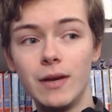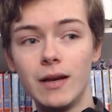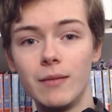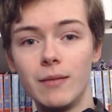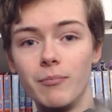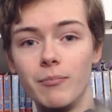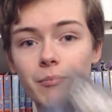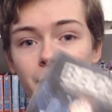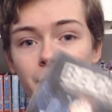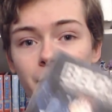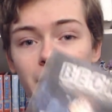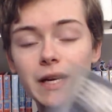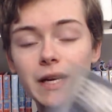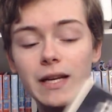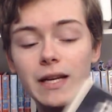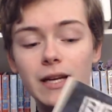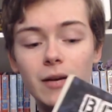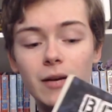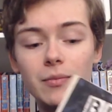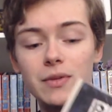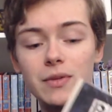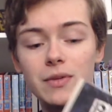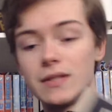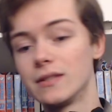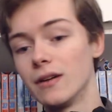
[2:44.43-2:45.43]
beating
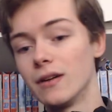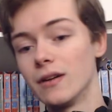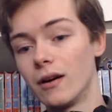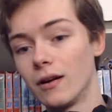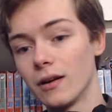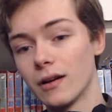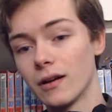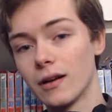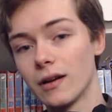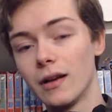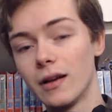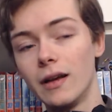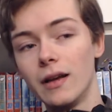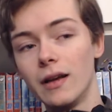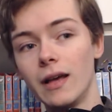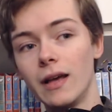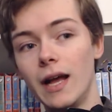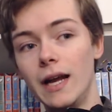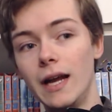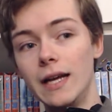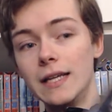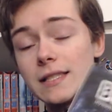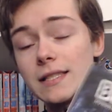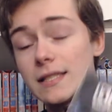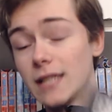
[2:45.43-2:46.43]
up this dog,
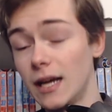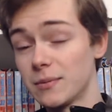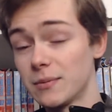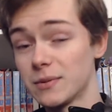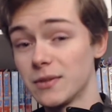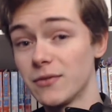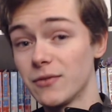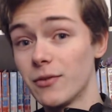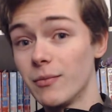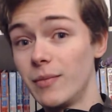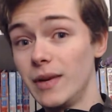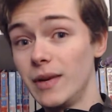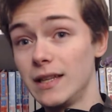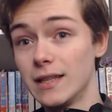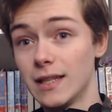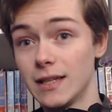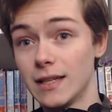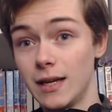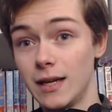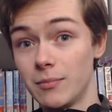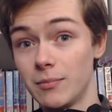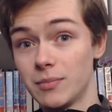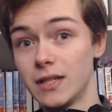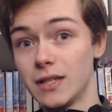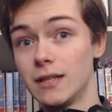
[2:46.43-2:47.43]
and he stops him from beating
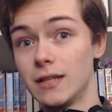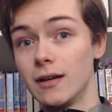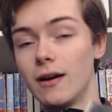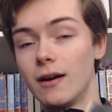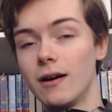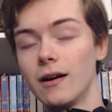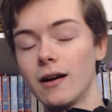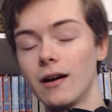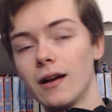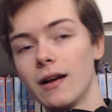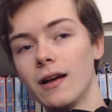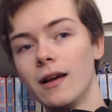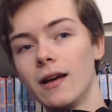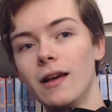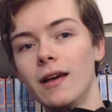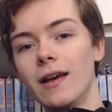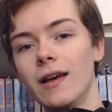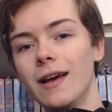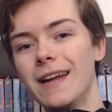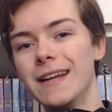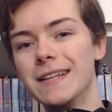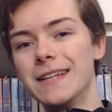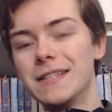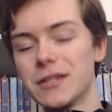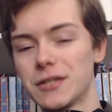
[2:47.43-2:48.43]
up the dog.
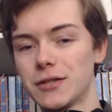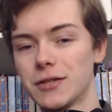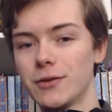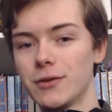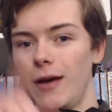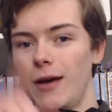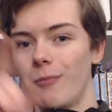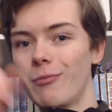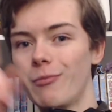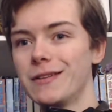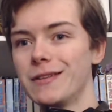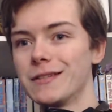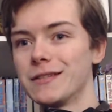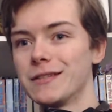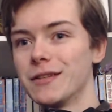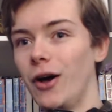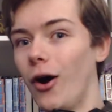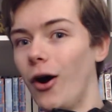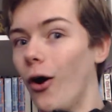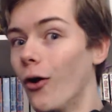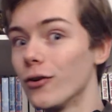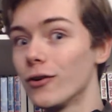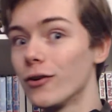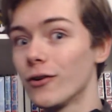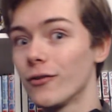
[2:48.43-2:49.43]
And it just so happens the
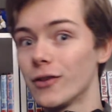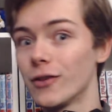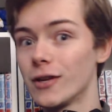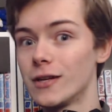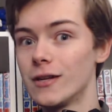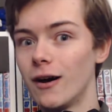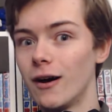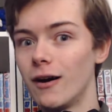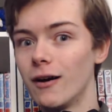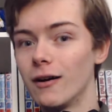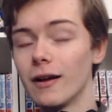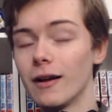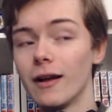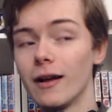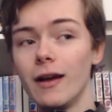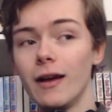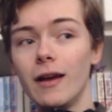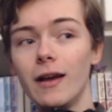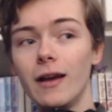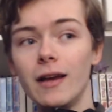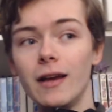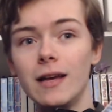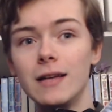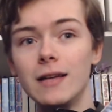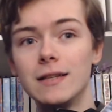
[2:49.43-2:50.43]
owner of the dog
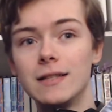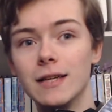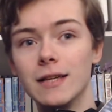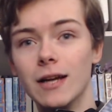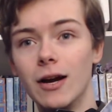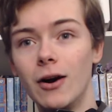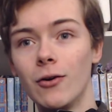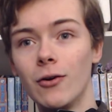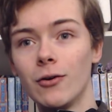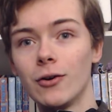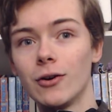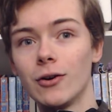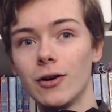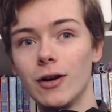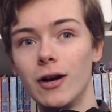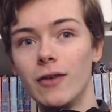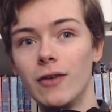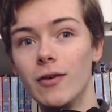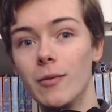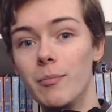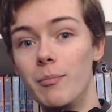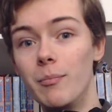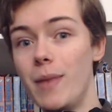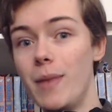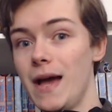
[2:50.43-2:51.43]
is an owner of
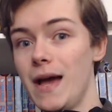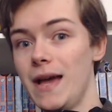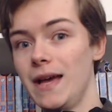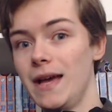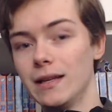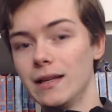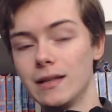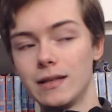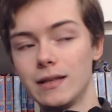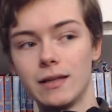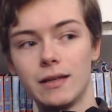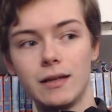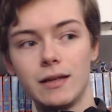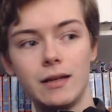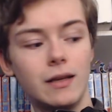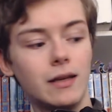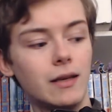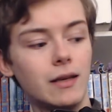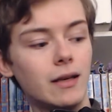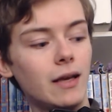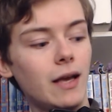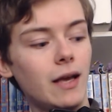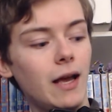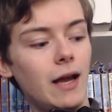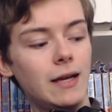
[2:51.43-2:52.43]
a band,
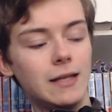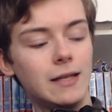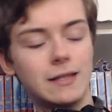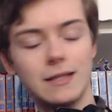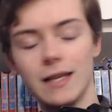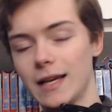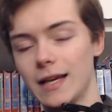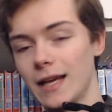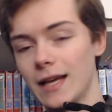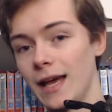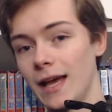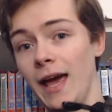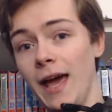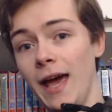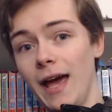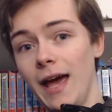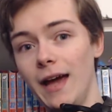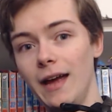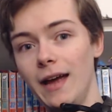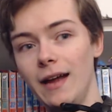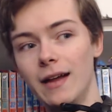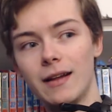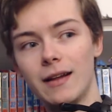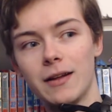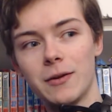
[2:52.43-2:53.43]
and he's like, "Hey,
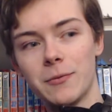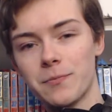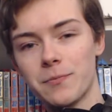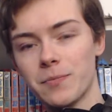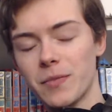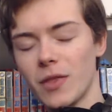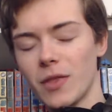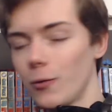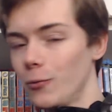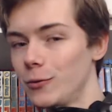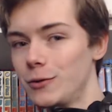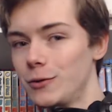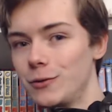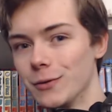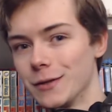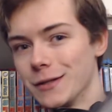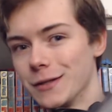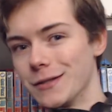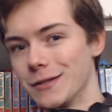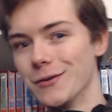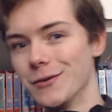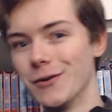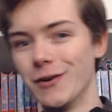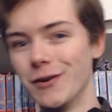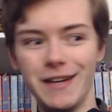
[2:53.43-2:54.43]
would you want
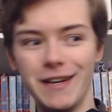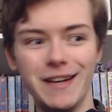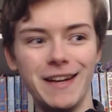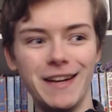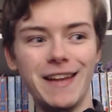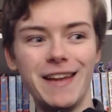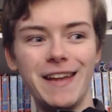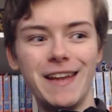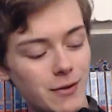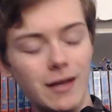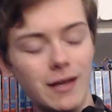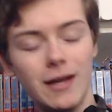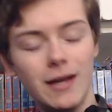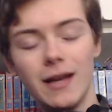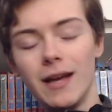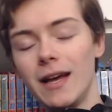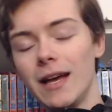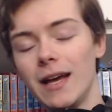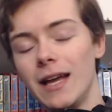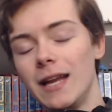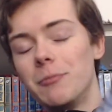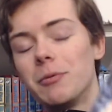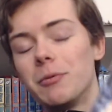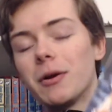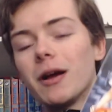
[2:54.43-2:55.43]
to join?"
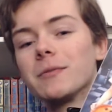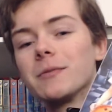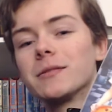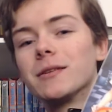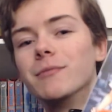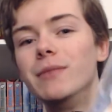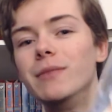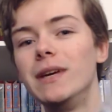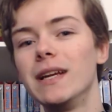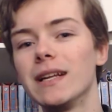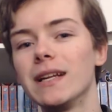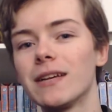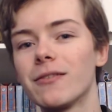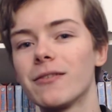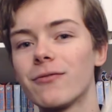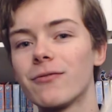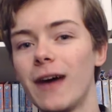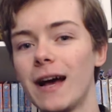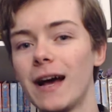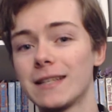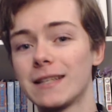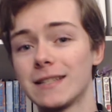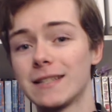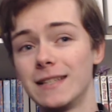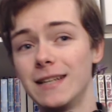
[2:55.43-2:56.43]
And he becomes immediately
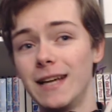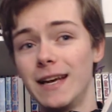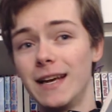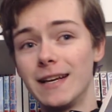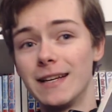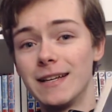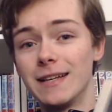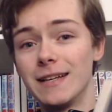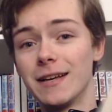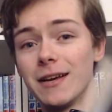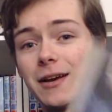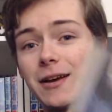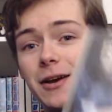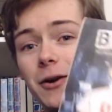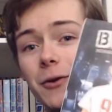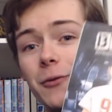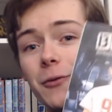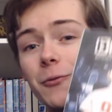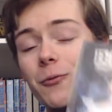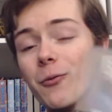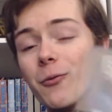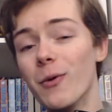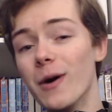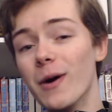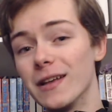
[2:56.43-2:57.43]
fascinated
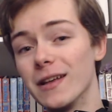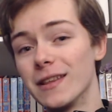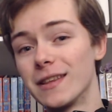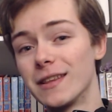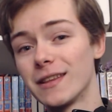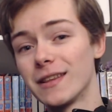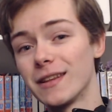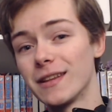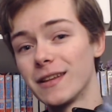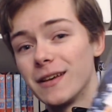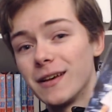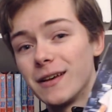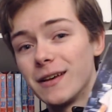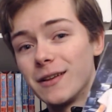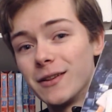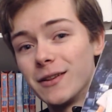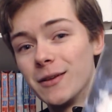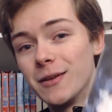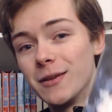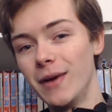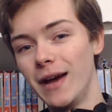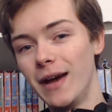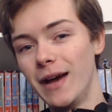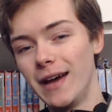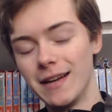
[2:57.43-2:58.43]
with the
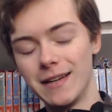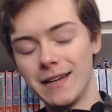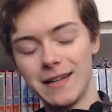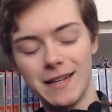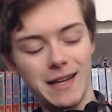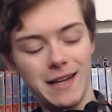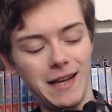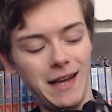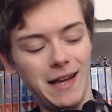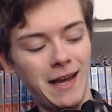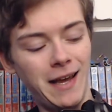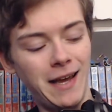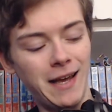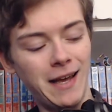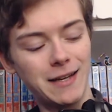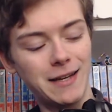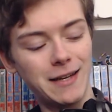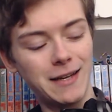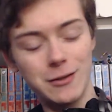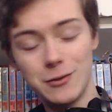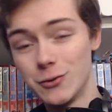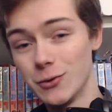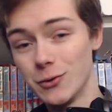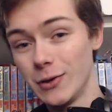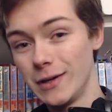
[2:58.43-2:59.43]
band
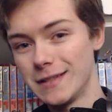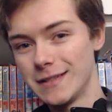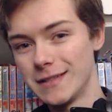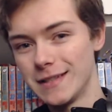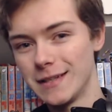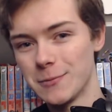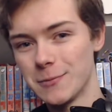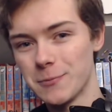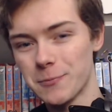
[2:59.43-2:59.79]
and joins it.